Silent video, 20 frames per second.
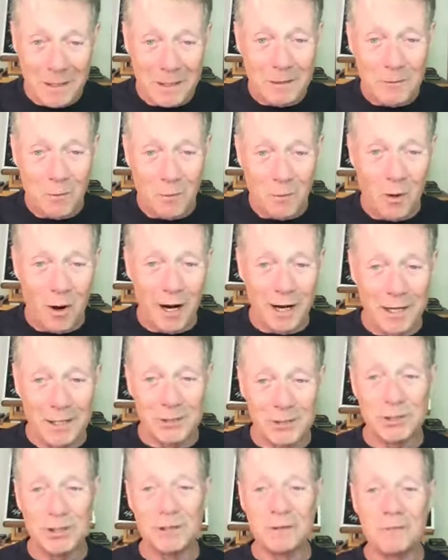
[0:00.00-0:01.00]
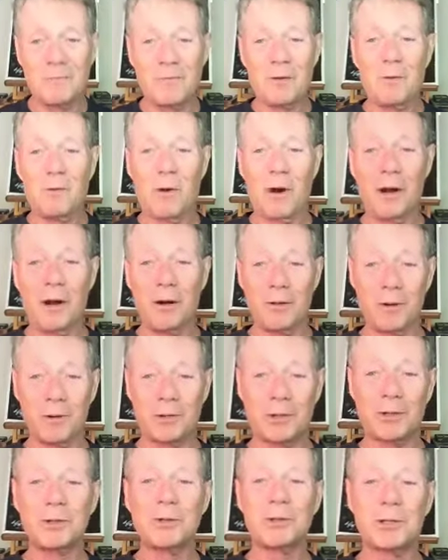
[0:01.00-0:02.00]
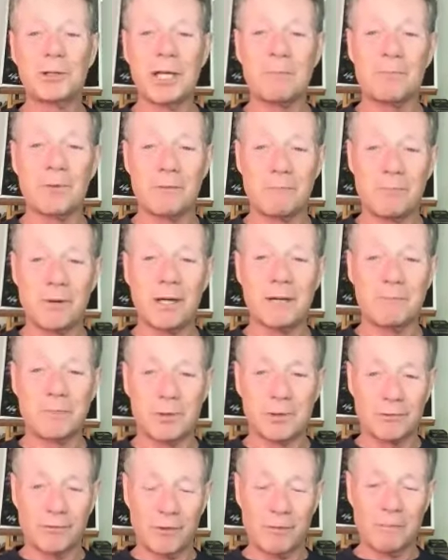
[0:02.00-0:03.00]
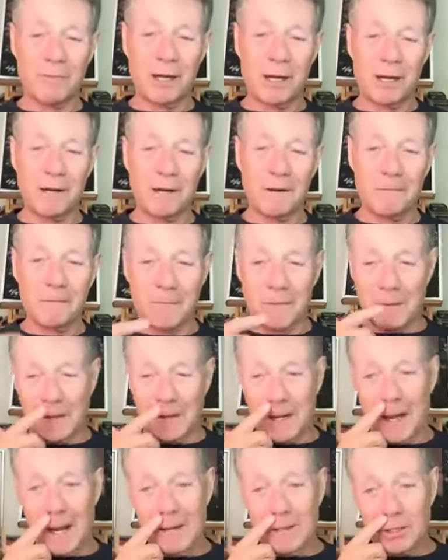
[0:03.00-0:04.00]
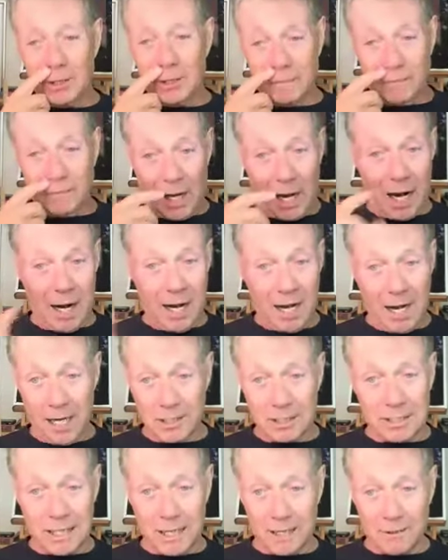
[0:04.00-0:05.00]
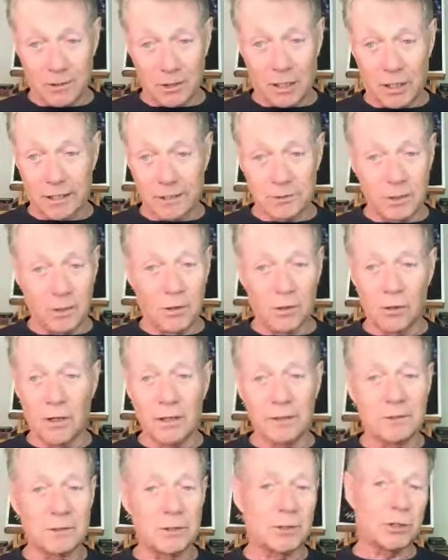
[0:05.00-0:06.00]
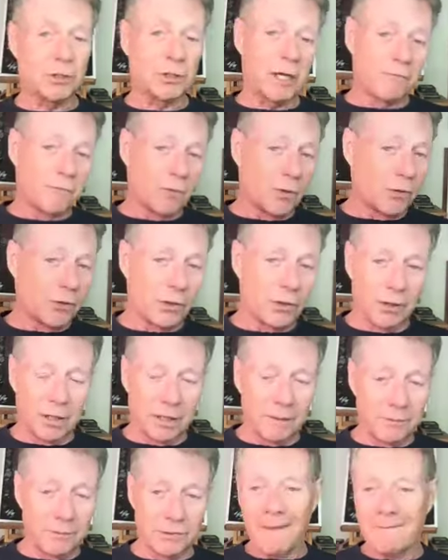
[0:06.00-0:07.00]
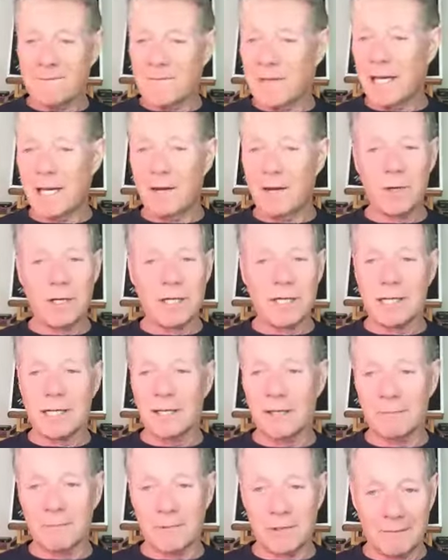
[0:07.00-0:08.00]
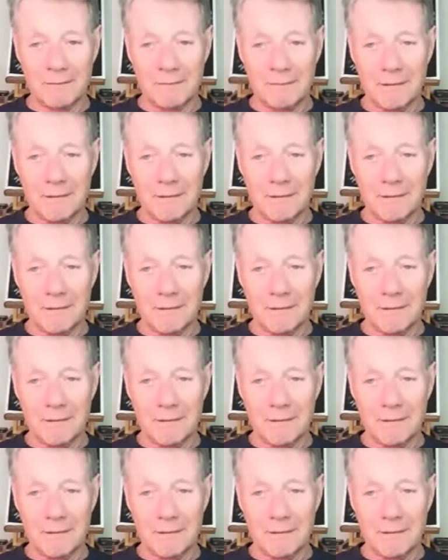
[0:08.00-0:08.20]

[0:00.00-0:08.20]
are there 2 separate papers from McGill? And I asked that to Kasakura several times, and he wouldn't tell me.